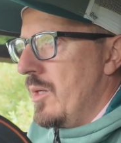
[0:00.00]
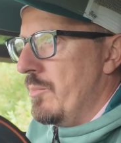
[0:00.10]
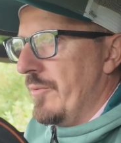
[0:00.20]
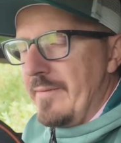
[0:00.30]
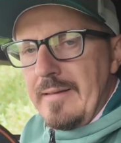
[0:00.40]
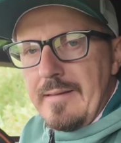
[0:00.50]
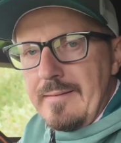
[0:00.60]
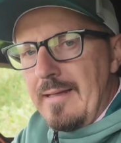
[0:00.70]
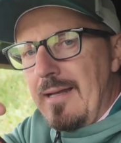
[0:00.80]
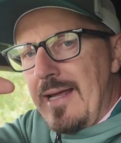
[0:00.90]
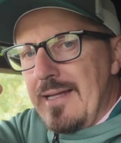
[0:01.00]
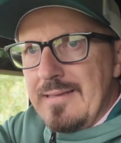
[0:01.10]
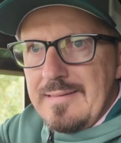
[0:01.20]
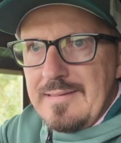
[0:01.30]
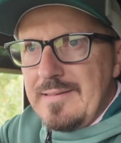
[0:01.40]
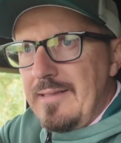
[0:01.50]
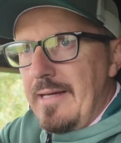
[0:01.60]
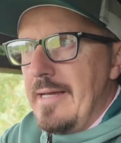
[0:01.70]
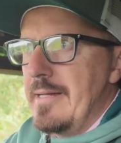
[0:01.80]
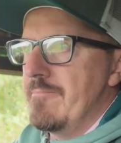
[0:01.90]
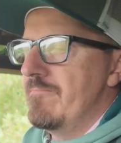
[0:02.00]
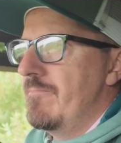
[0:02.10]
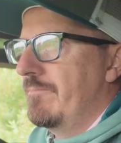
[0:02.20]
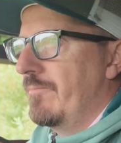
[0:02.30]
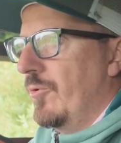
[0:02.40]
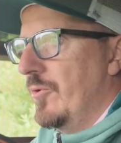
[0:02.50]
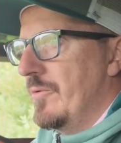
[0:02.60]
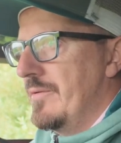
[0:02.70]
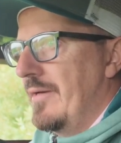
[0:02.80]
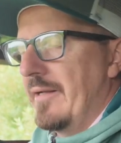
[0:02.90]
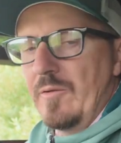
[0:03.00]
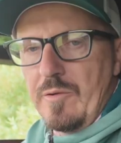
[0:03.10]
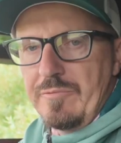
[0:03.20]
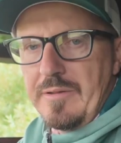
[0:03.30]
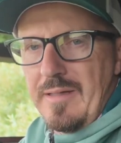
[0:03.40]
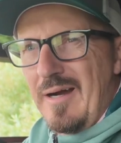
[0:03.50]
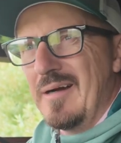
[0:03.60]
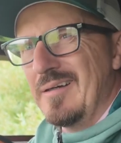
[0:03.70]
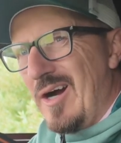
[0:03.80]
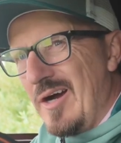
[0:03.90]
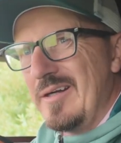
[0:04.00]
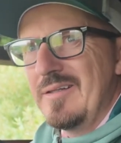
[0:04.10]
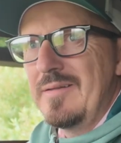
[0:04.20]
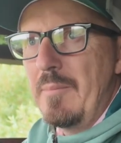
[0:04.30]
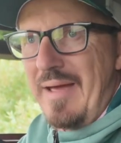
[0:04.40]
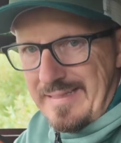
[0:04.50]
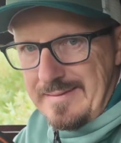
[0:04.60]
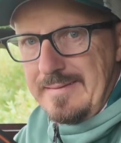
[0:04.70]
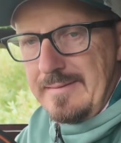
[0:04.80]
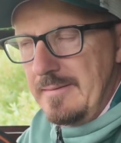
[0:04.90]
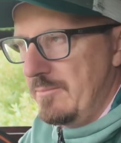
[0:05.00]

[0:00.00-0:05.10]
But the lens hood and cover aren't the best,